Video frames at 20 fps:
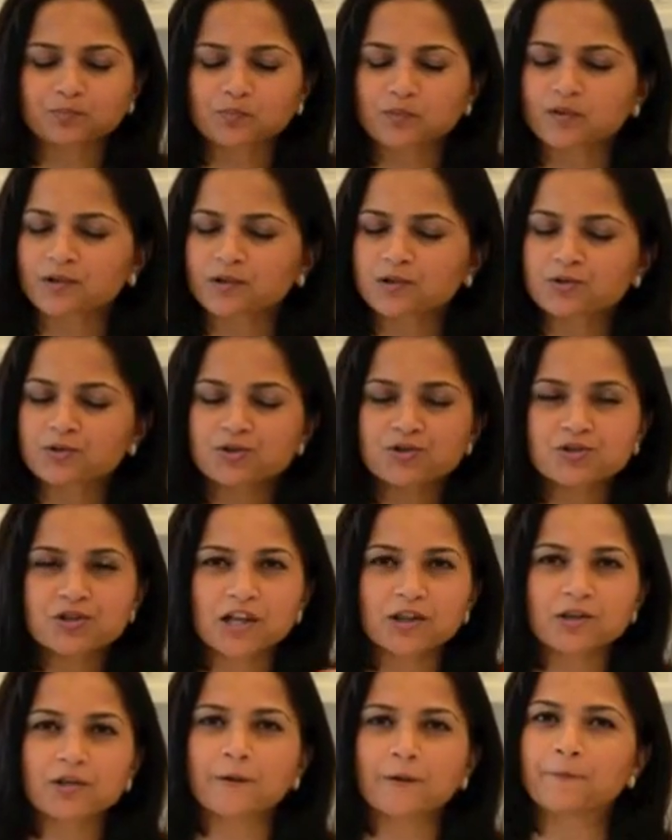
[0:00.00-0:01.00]
You can just
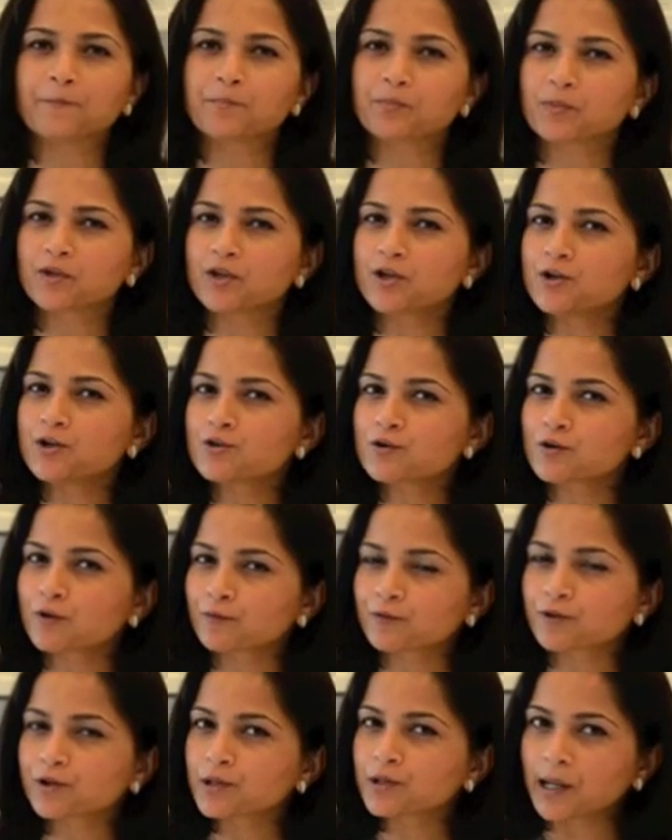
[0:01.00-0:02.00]
get the hint
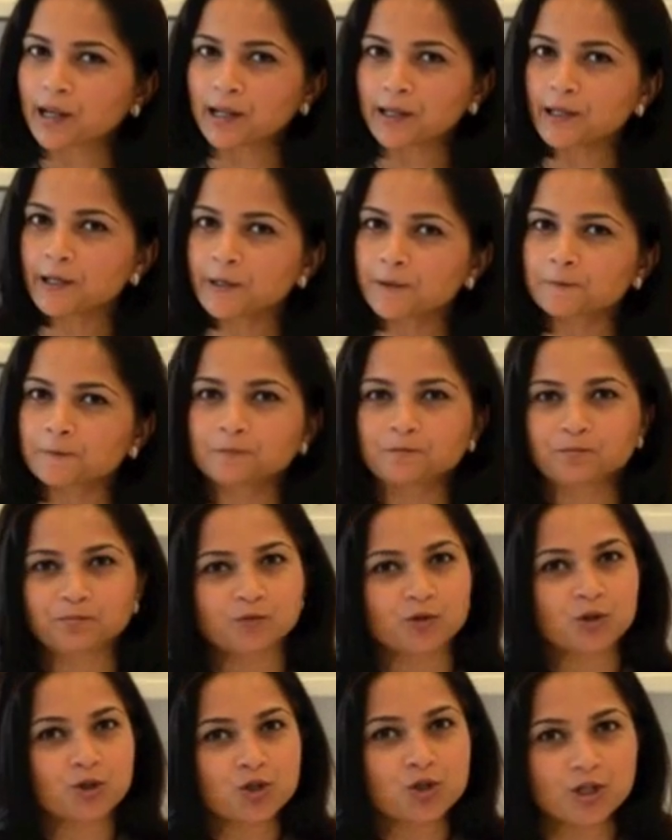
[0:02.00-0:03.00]
of the garlic,
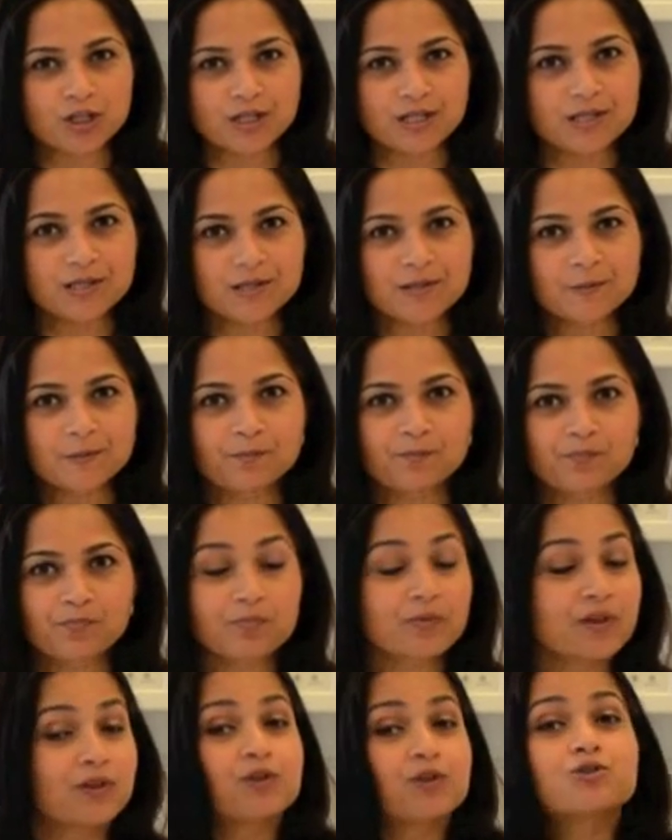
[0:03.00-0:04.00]
the cheese,
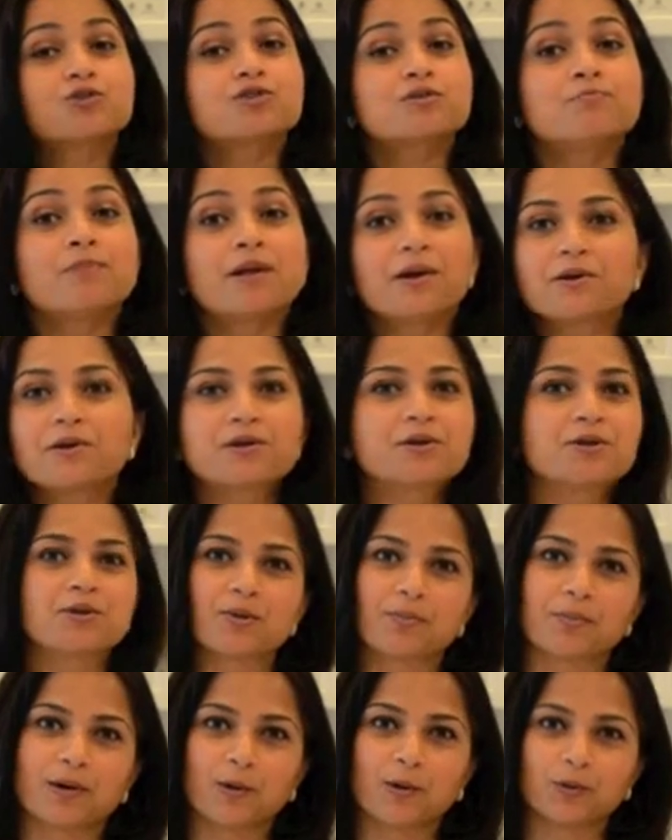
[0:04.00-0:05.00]
and they're just melting in the
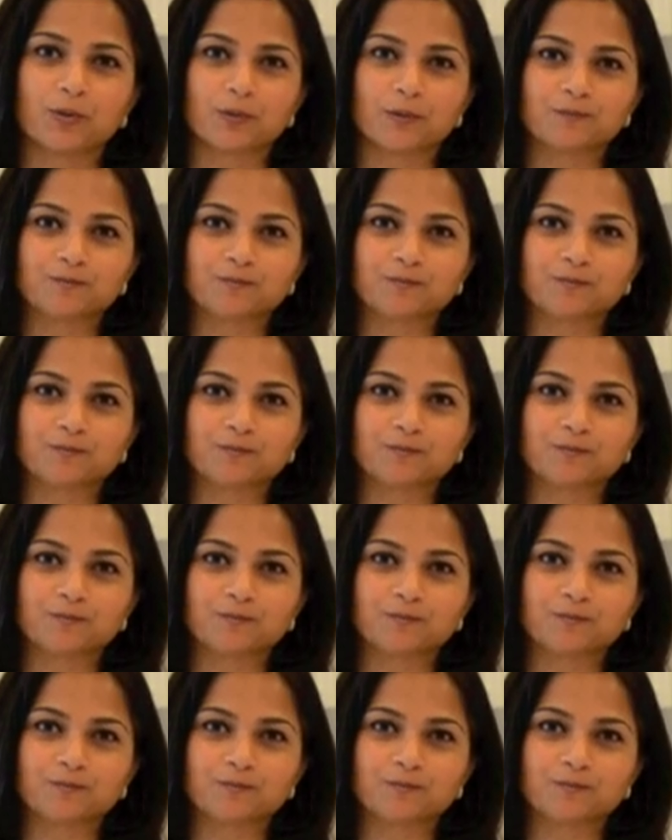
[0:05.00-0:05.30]
mouth.